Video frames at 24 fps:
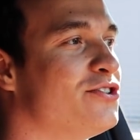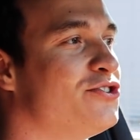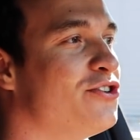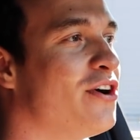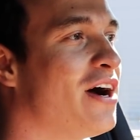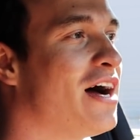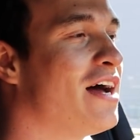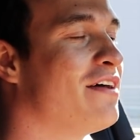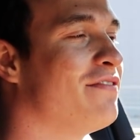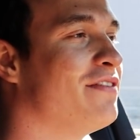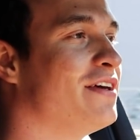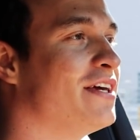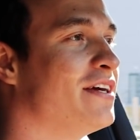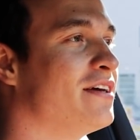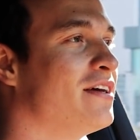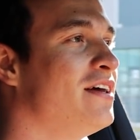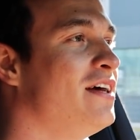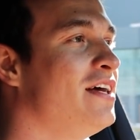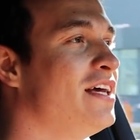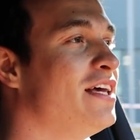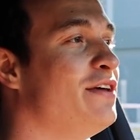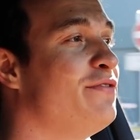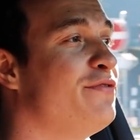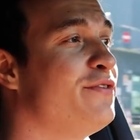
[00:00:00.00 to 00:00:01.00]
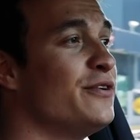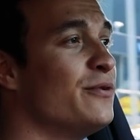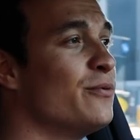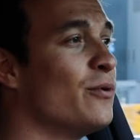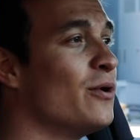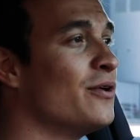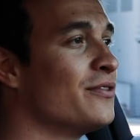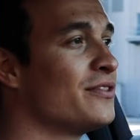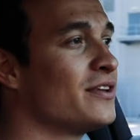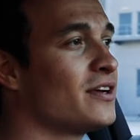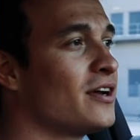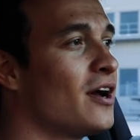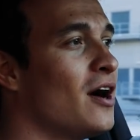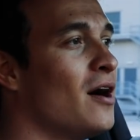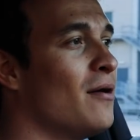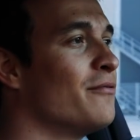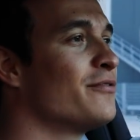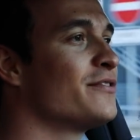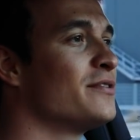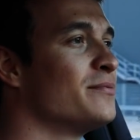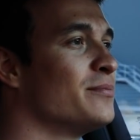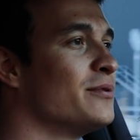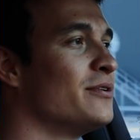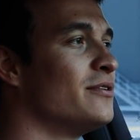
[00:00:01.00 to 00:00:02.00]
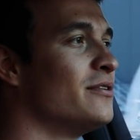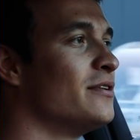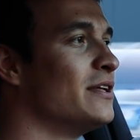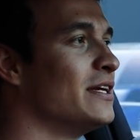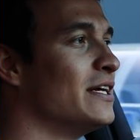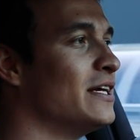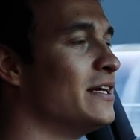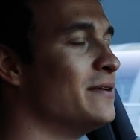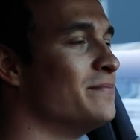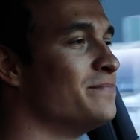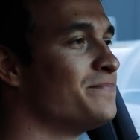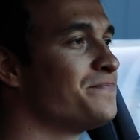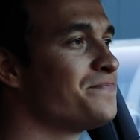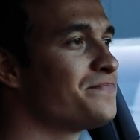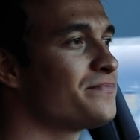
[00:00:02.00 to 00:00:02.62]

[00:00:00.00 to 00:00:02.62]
driving, if you want the comfortable